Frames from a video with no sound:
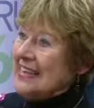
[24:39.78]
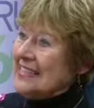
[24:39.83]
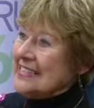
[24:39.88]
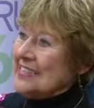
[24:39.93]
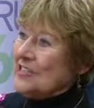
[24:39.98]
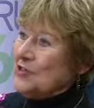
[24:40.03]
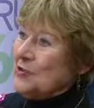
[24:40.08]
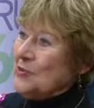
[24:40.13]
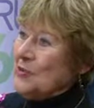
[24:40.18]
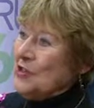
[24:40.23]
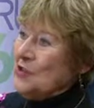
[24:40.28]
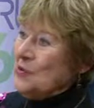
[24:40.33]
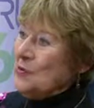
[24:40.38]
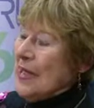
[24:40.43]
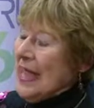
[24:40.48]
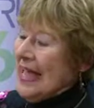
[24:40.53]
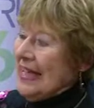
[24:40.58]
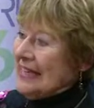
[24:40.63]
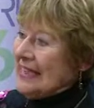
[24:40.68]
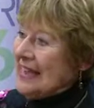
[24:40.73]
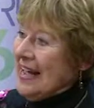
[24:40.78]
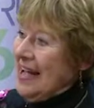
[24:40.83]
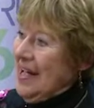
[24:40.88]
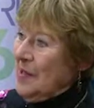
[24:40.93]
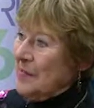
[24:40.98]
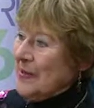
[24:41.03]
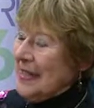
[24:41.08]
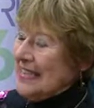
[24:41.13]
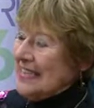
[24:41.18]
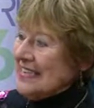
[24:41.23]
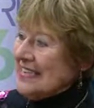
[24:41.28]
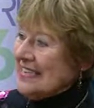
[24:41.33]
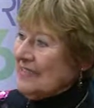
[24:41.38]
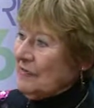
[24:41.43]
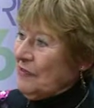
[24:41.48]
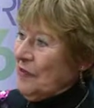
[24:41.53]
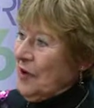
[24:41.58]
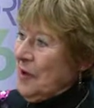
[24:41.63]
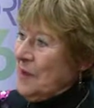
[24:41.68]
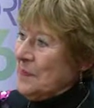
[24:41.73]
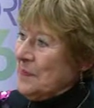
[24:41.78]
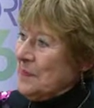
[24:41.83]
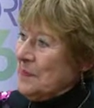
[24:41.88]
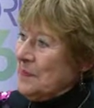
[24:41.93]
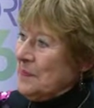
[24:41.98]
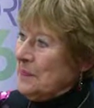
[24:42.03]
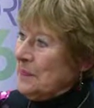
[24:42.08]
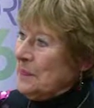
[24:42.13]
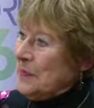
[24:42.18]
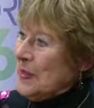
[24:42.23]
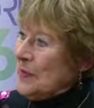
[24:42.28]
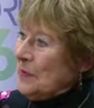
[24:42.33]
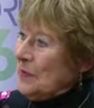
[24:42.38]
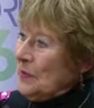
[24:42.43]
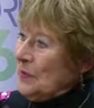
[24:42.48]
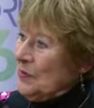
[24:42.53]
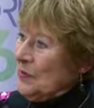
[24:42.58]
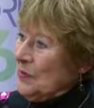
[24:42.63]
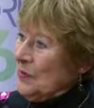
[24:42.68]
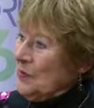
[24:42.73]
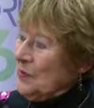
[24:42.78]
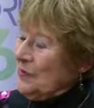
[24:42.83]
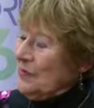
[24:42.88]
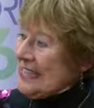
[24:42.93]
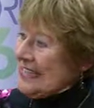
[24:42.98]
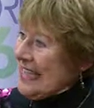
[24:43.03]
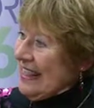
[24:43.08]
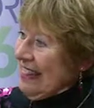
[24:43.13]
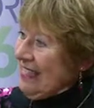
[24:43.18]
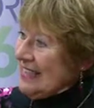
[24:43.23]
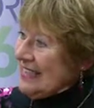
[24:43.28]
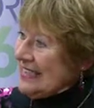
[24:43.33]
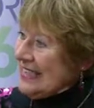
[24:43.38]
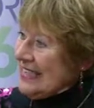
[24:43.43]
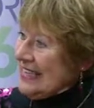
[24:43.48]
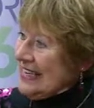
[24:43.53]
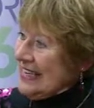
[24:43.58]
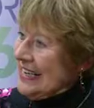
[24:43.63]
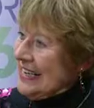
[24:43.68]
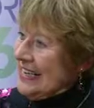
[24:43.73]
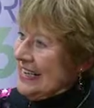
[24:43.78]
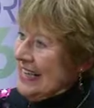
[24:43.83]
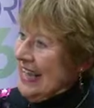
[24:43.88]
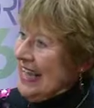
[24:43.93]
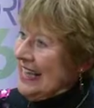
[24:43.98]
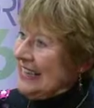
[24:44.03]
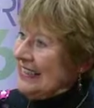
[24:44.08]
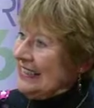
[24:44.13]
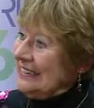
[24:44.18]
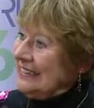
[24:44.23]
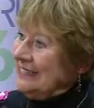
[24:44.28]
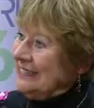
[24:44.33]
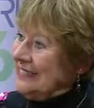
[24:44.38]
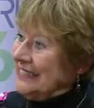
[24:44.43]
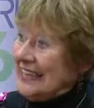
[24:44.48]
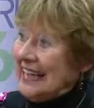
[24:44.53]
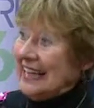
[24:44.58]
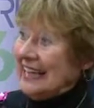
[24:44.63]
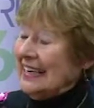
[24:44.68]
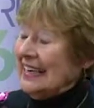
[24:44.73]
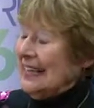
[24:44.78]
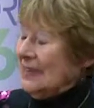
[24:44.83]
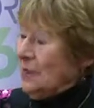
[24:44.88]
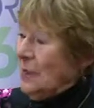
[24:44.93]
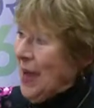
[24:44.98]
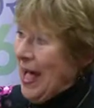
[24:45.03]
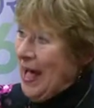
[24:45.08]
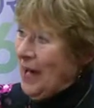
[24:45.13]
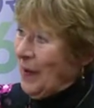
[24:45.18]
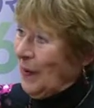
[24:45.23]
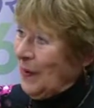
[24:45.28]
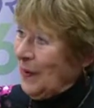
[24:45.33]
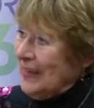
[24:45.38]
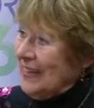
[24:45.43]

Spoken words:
Do you get comments from people who visit the city and say, wow?